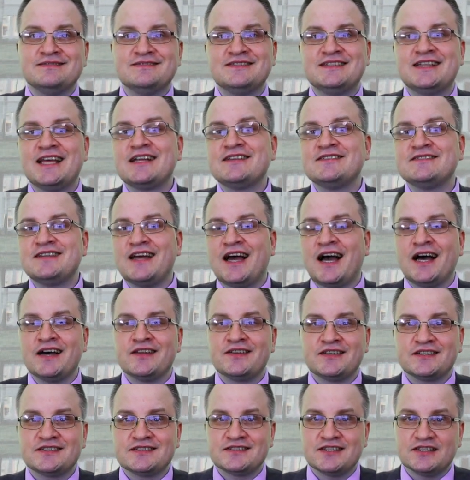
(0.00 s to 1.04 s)
telling
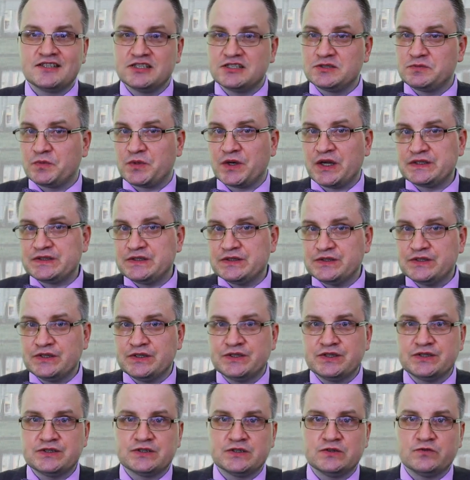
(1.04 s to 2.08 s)
others that it's present
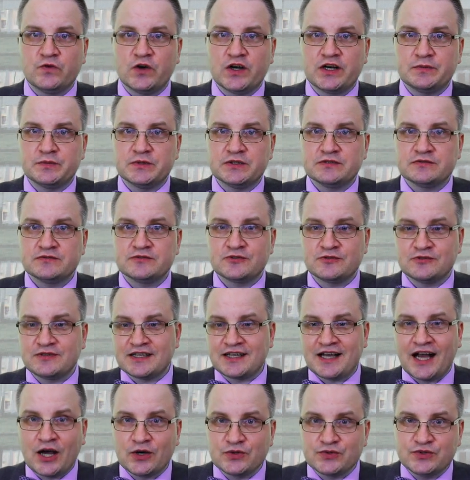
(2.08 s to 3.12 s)
in this environment. So
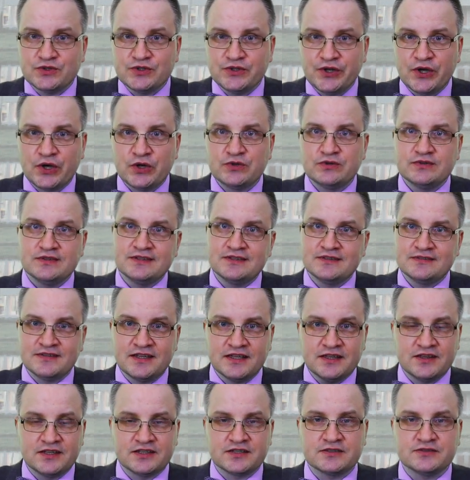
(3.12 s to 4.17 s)
like, how do you know
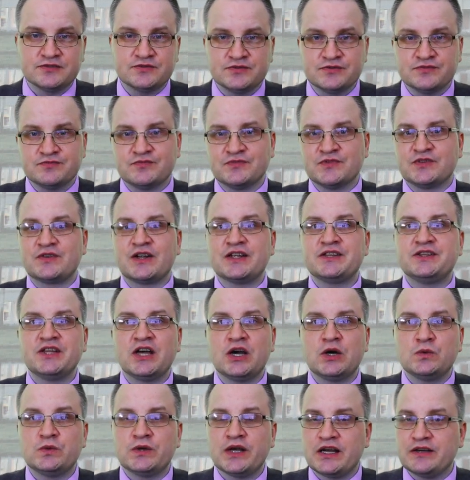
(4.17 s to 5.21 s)
that right
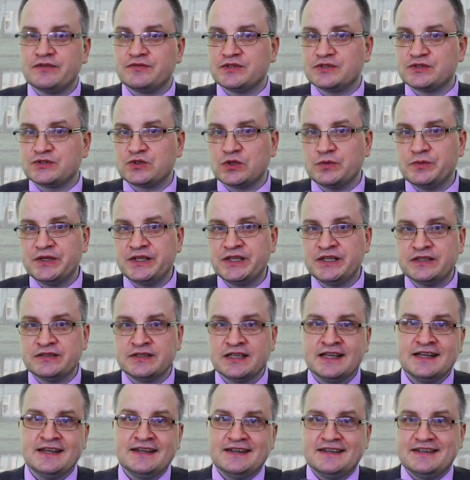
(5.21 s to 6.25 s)
now we have so
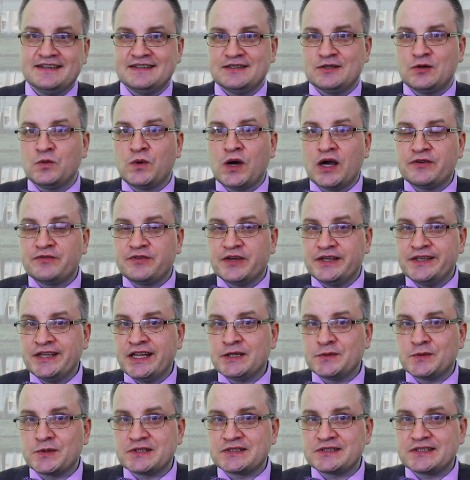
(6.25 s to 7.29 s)
many Wi-Fi
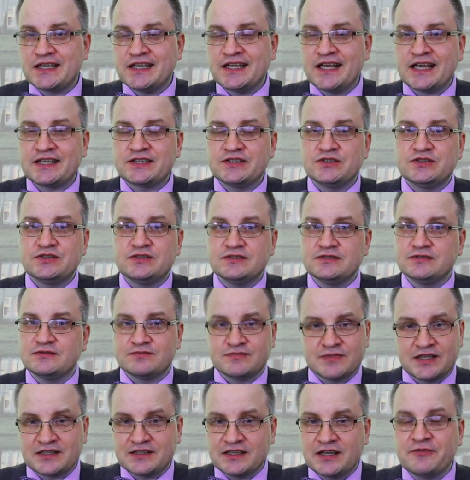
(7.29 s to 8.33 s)
network
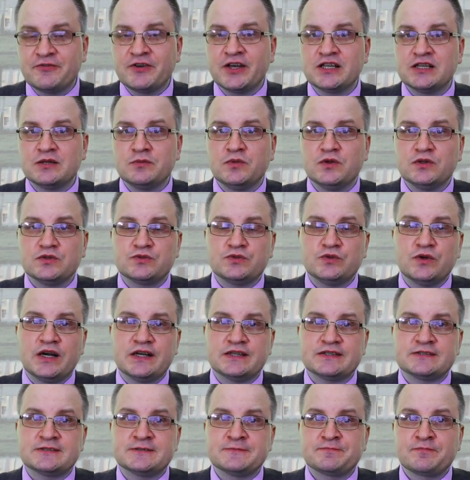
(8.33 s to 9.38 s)
connected, like available to
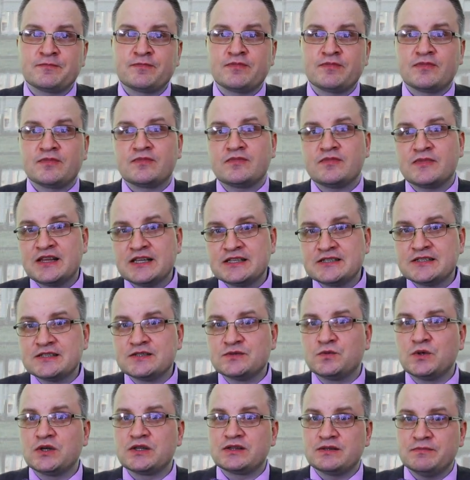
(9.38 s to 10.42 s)
us? This
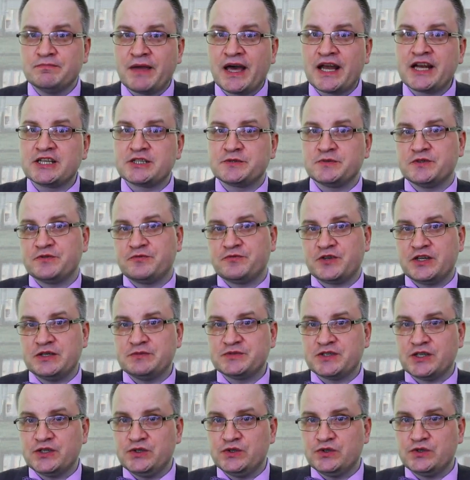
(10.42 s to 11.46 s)
is what management
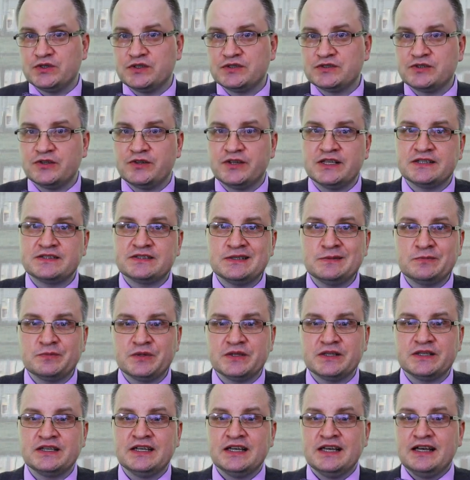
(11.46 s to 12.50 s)
frames are doing. So they
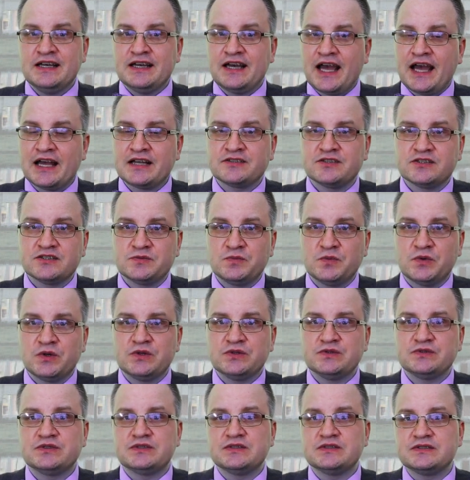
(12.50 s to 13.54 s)
simply access
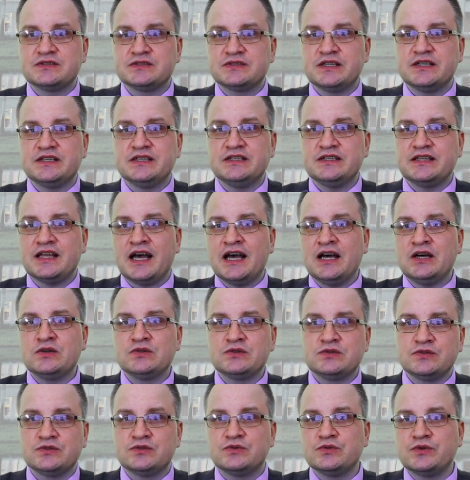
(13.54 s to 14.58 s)
point is sending
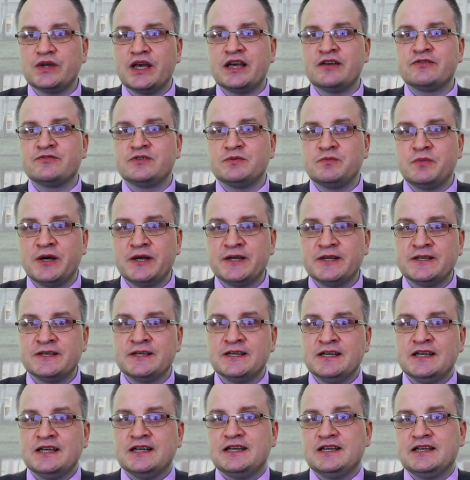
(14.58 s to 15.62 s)
out to
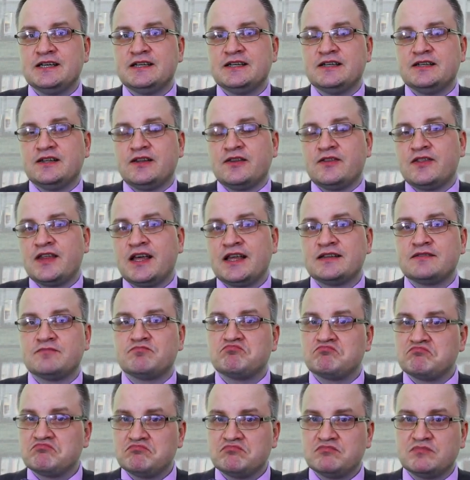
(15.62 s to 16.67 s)
everybody that
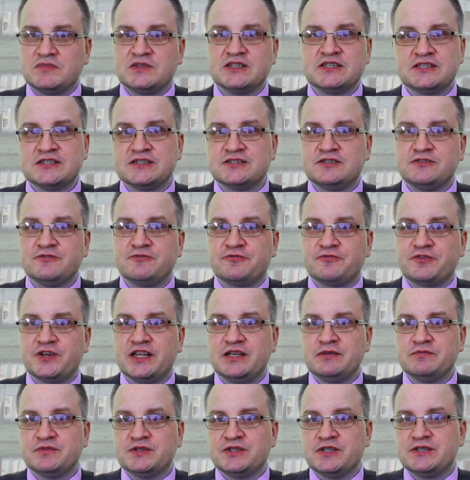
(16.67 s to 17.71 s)
this is the
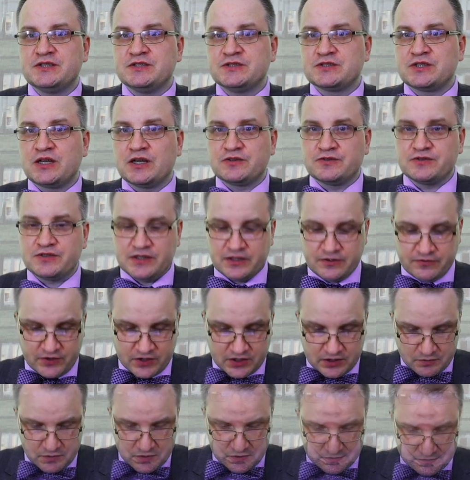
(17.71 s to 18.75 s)
frame that is currently
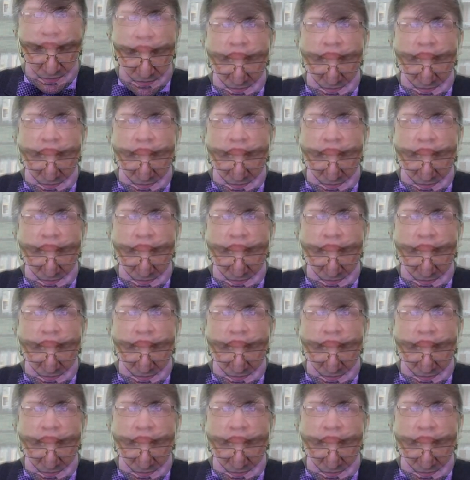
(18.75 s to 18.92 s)
available.